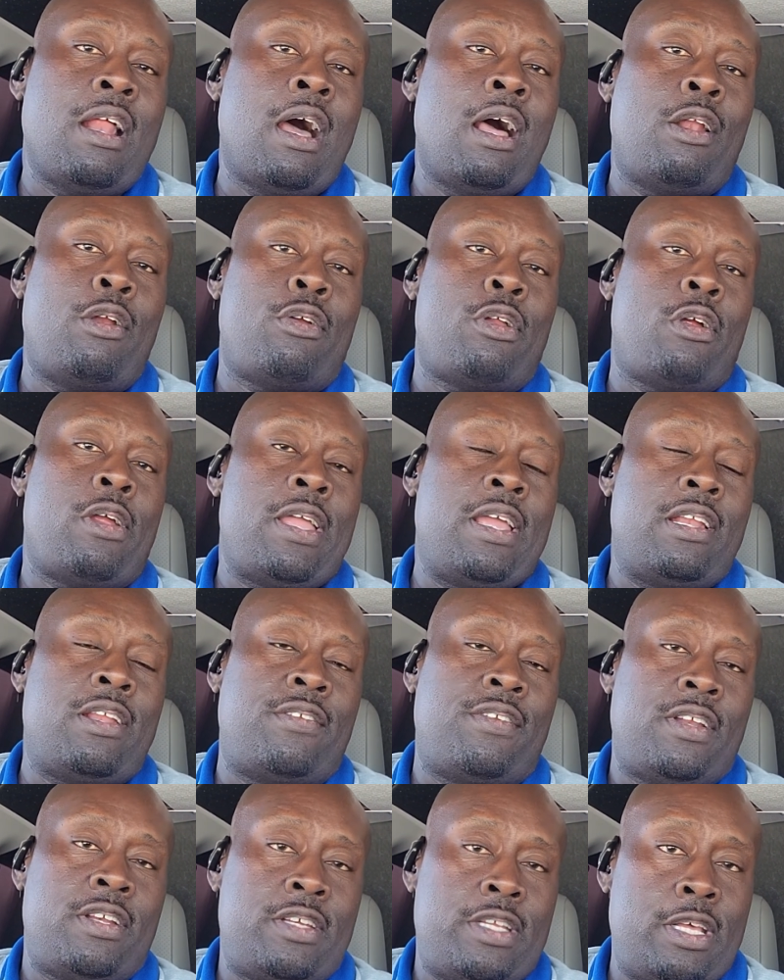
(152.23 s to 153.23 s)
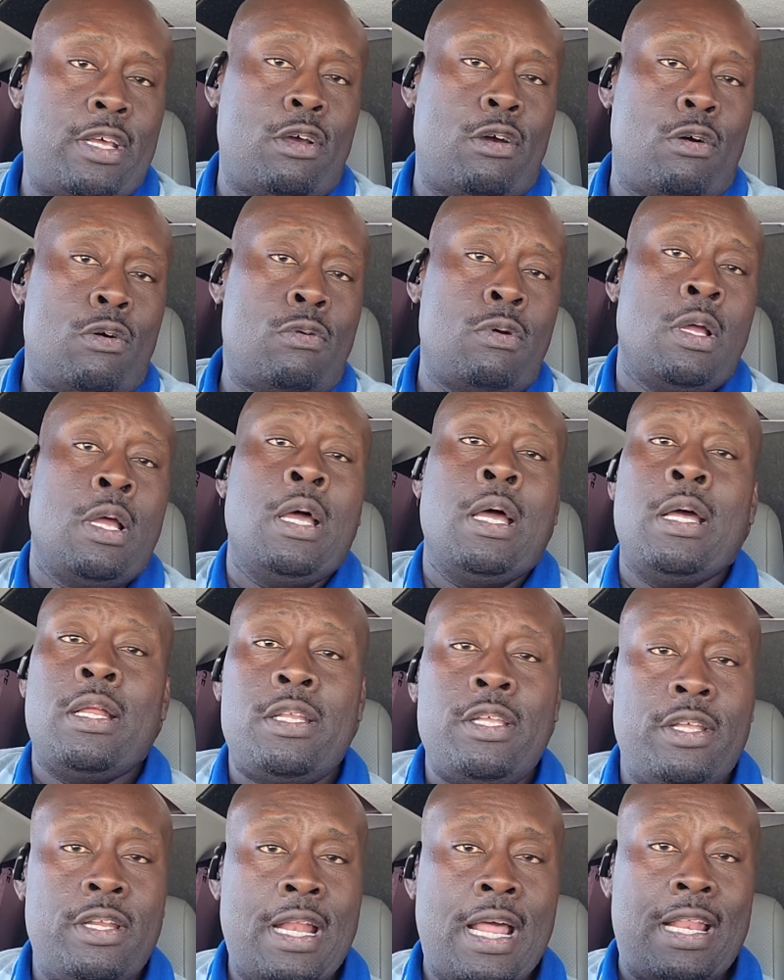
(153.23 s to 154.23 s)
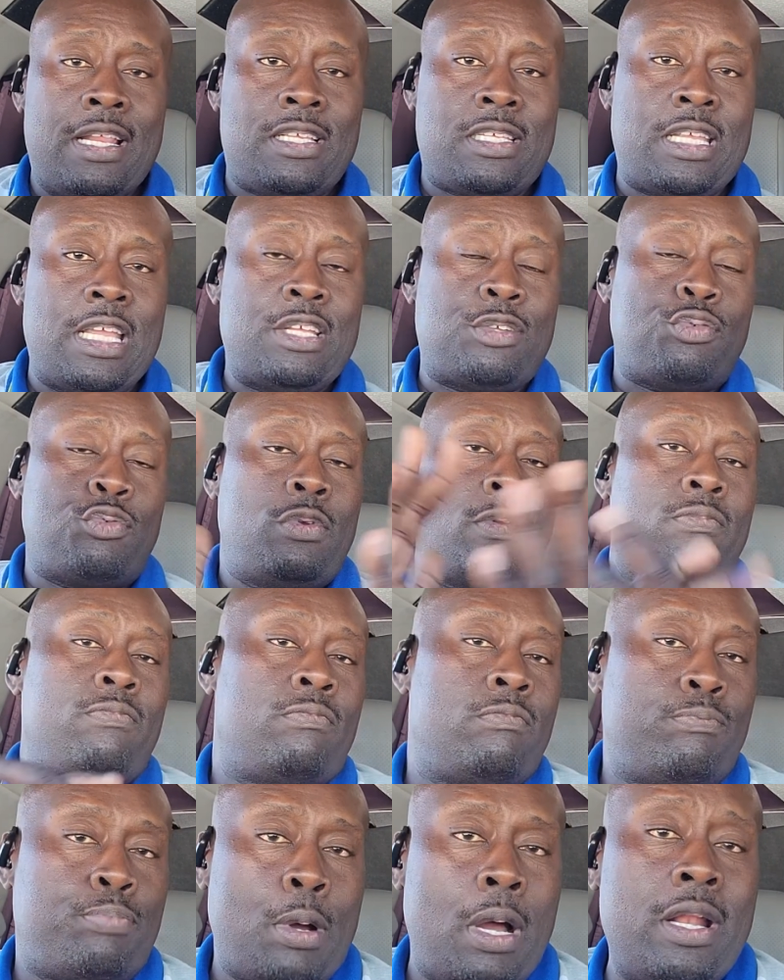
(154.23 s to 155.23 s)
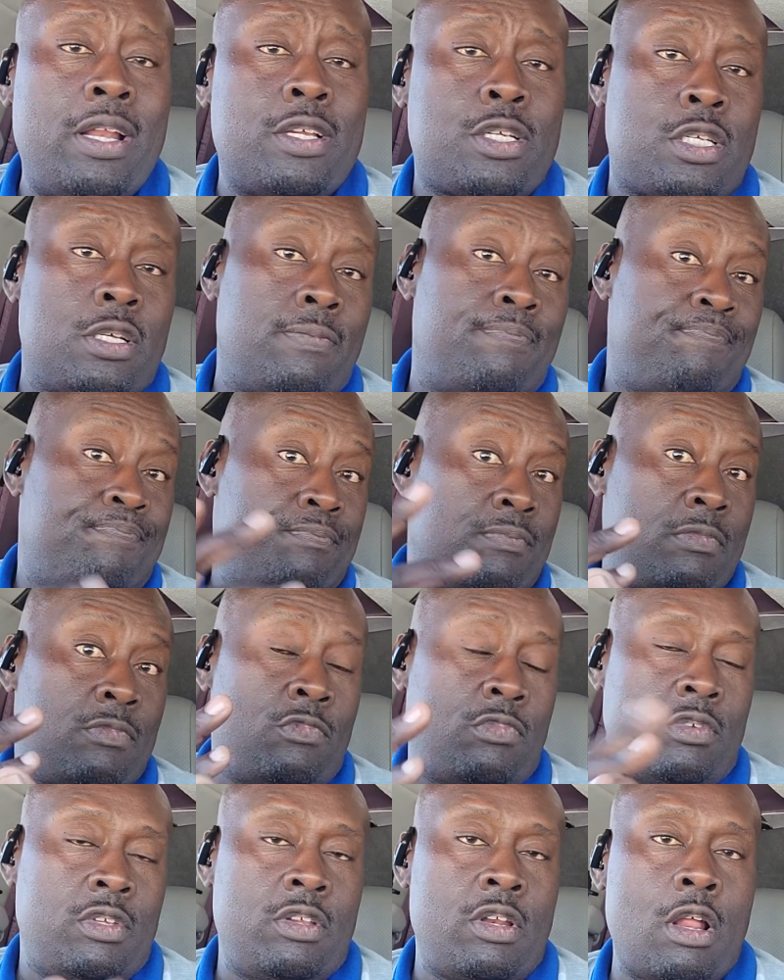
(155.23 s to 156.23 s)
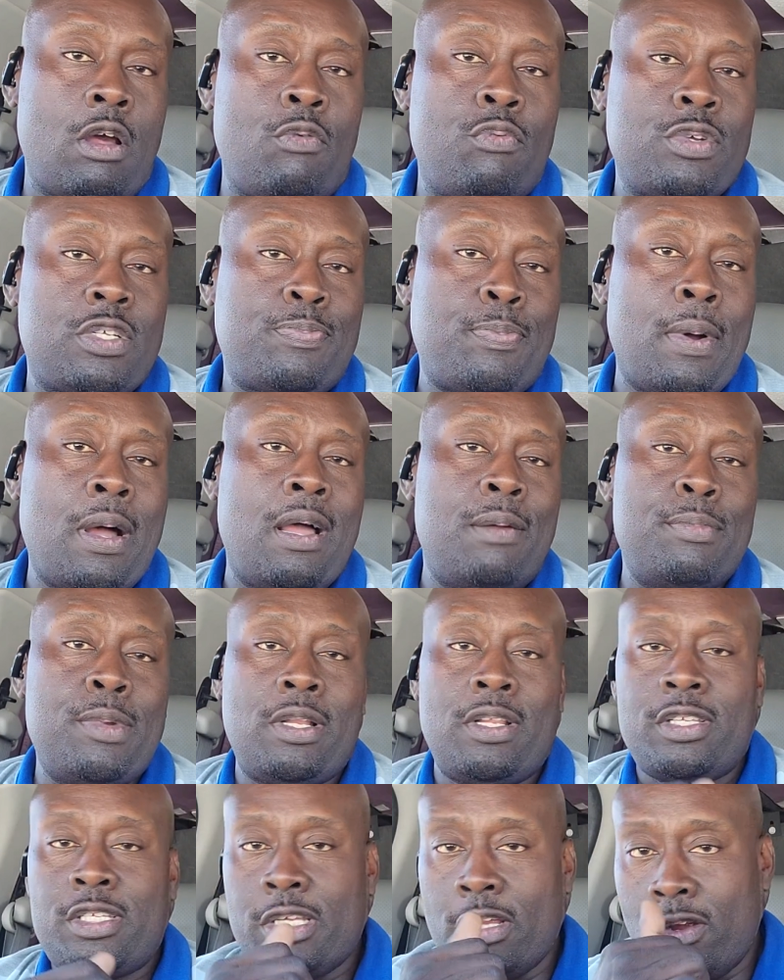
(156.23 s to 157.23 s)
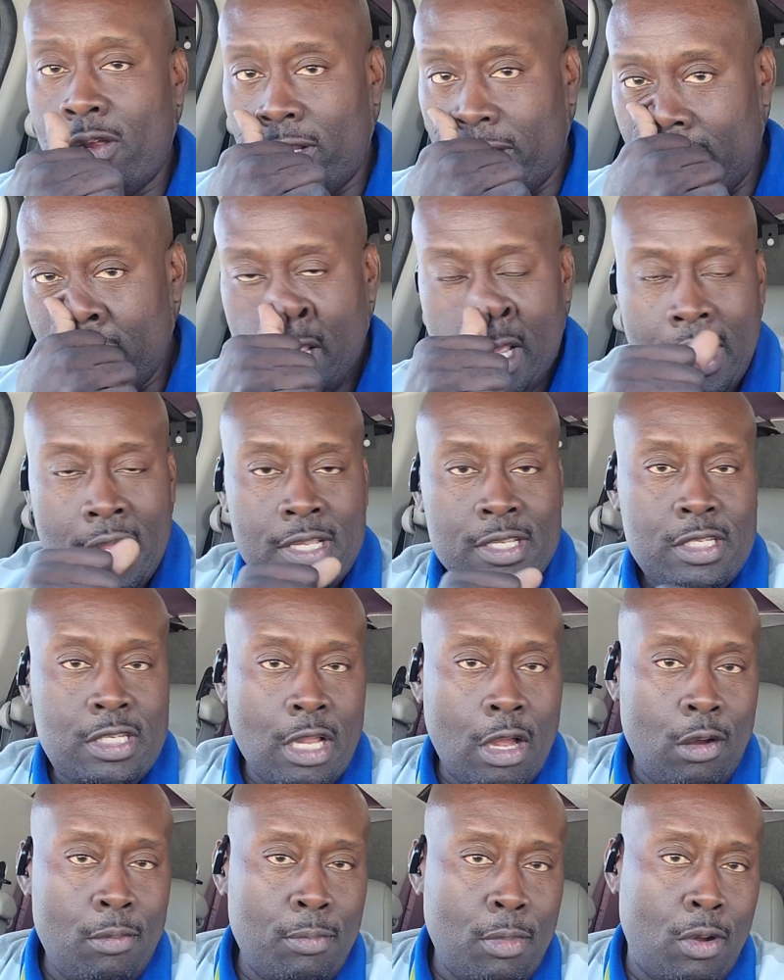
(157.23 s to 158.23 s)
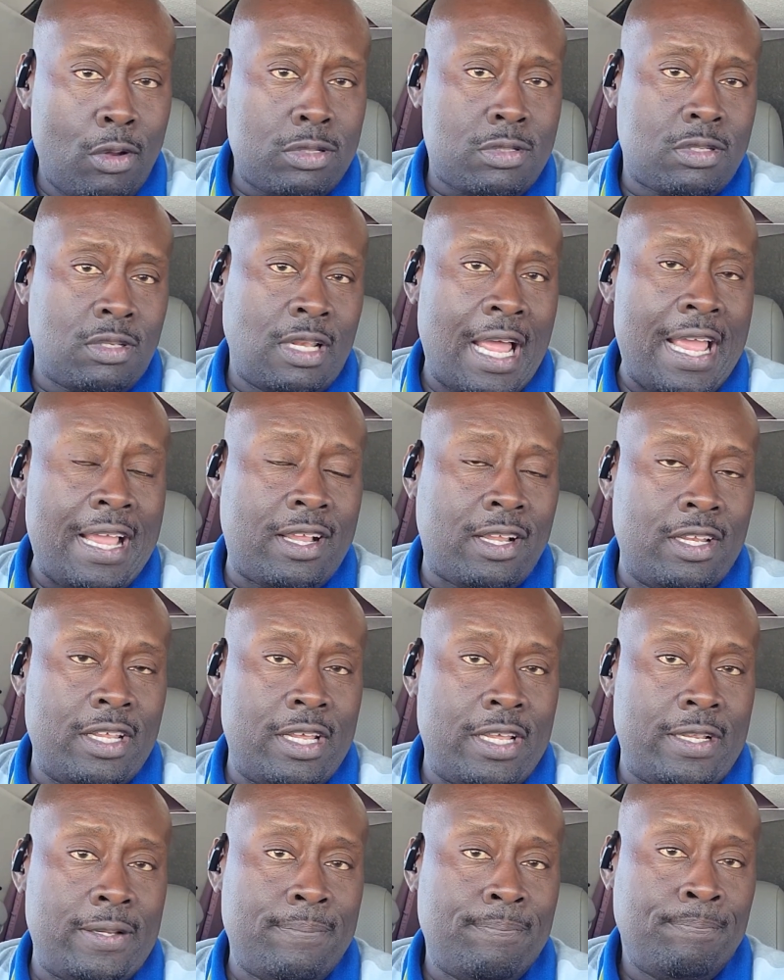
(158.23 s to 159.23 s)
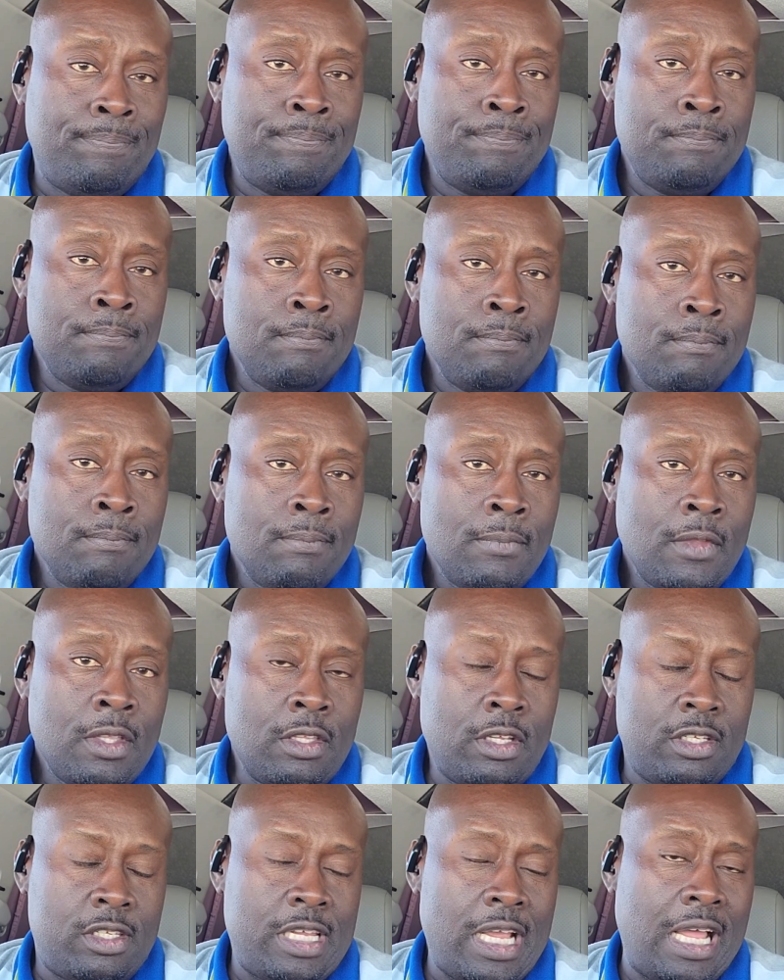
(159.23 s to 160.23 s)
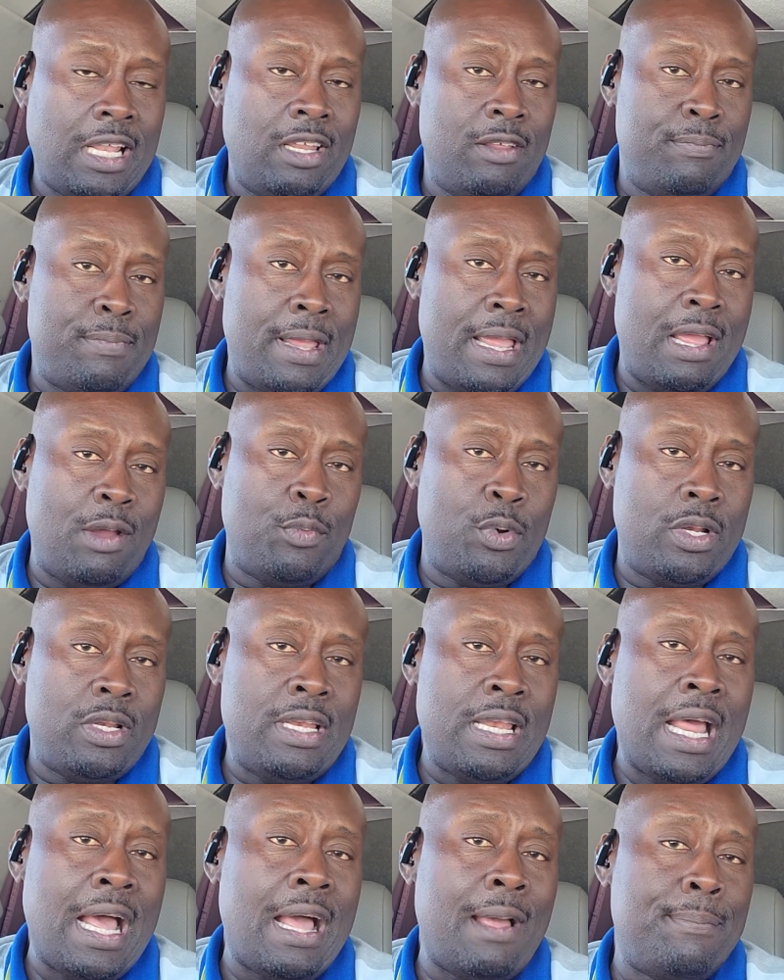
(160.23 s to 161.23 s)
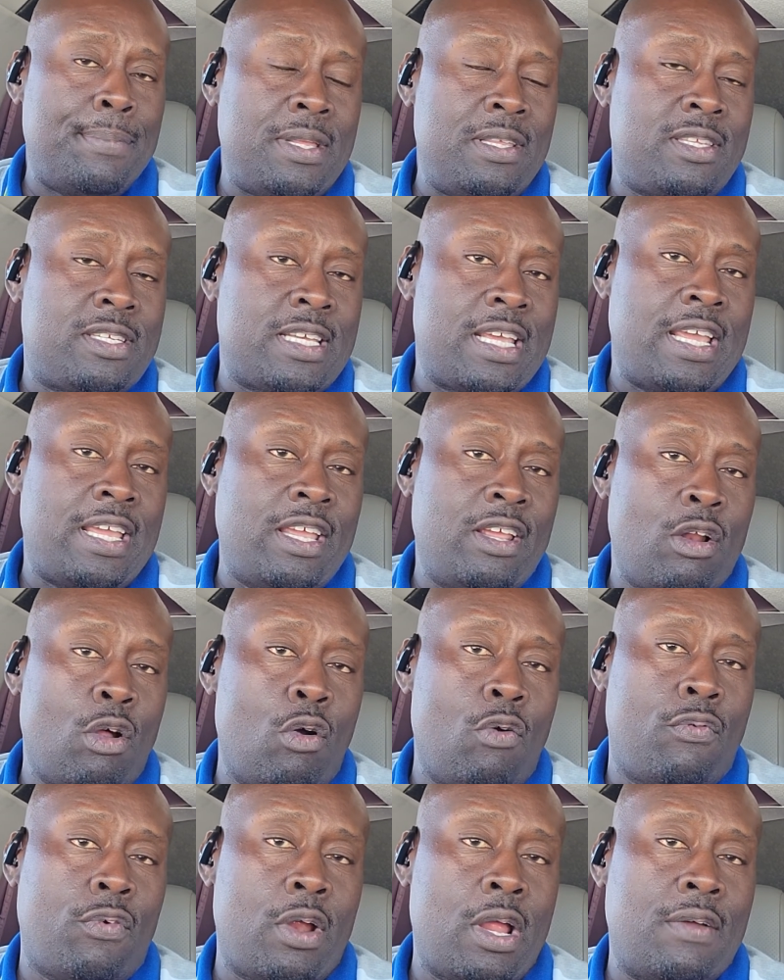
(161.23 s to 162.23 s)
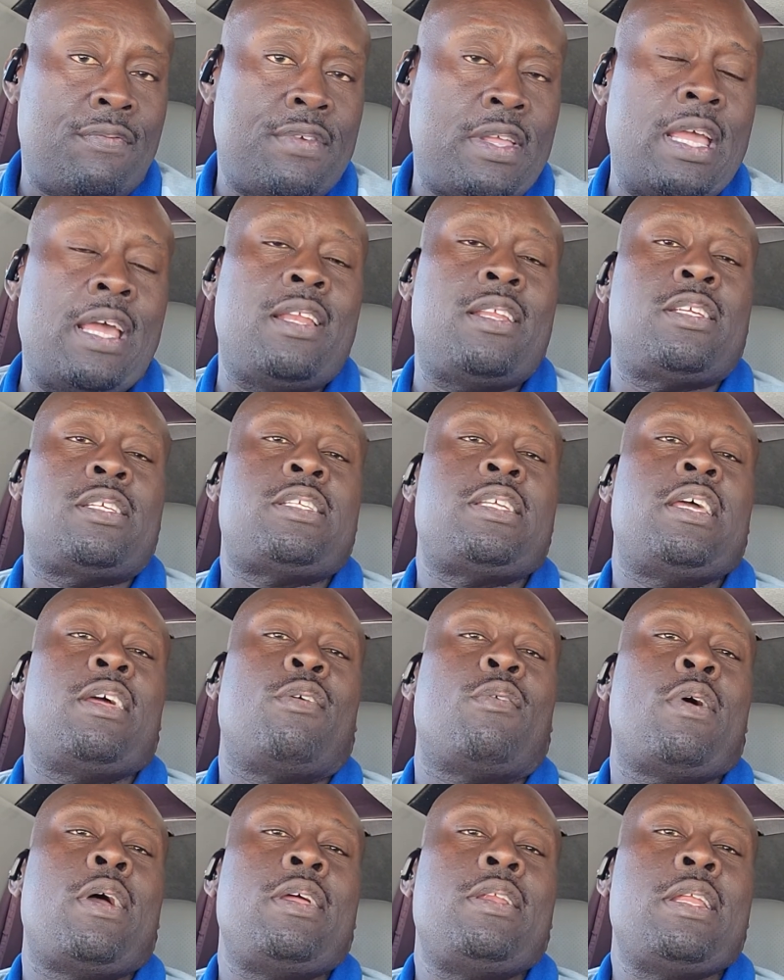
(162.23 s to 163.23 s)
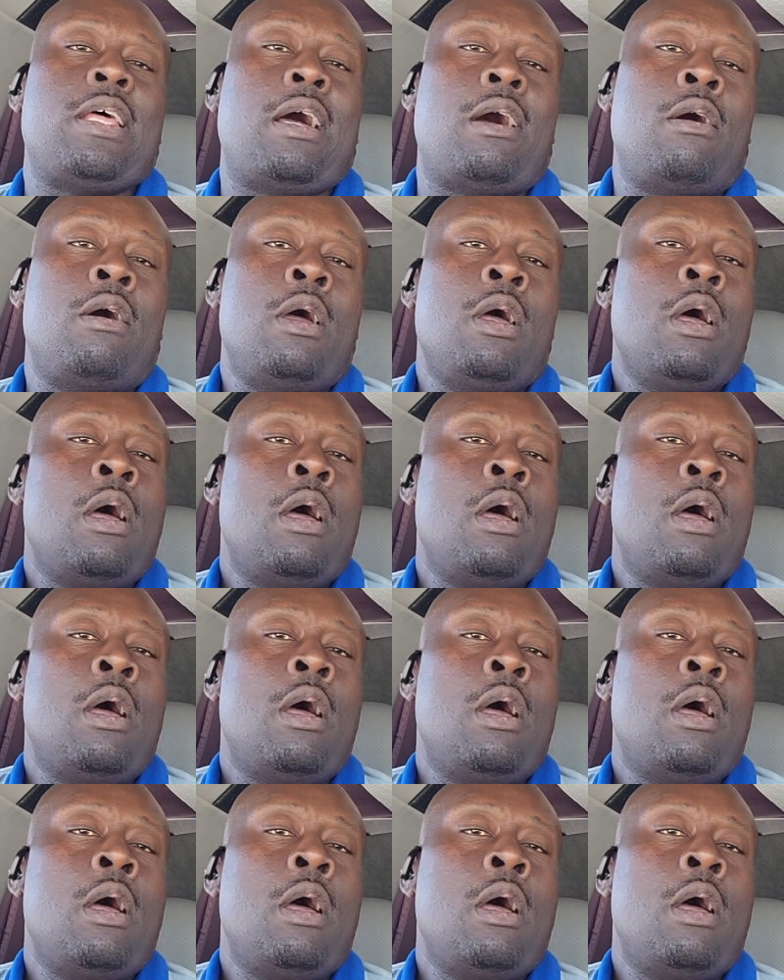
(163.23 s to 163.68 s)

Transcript: their end of the deal, the United States would punish them, respond militarily. So most likely, the Taliban would not be taking over Afghanistan right now.